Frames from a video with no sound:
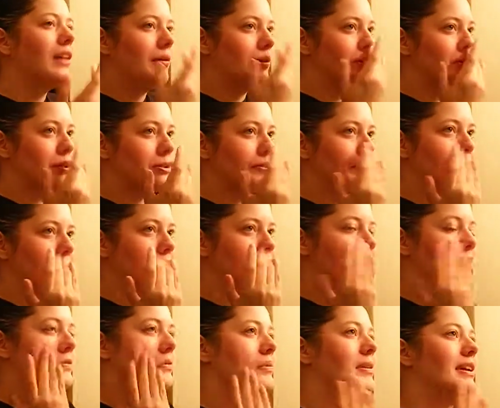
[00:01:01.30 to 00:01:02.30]
That way it's also
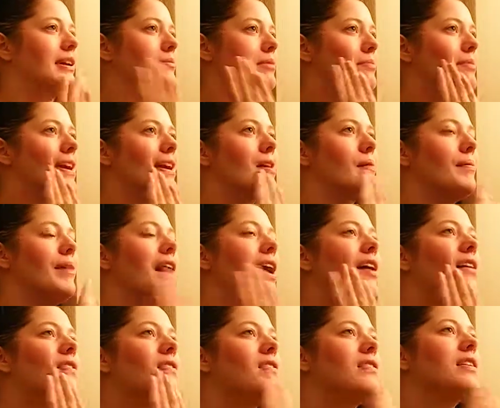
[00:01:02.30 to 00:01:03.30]
easier for me to get my makeup
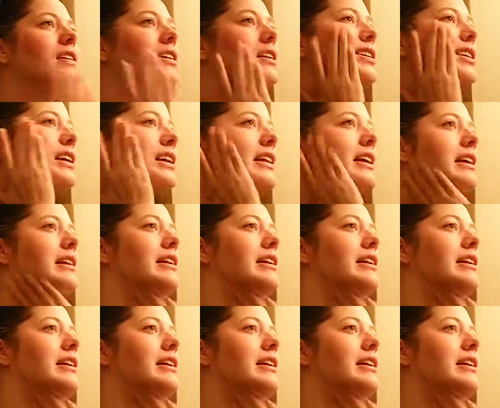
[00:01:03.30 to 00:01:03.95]
off at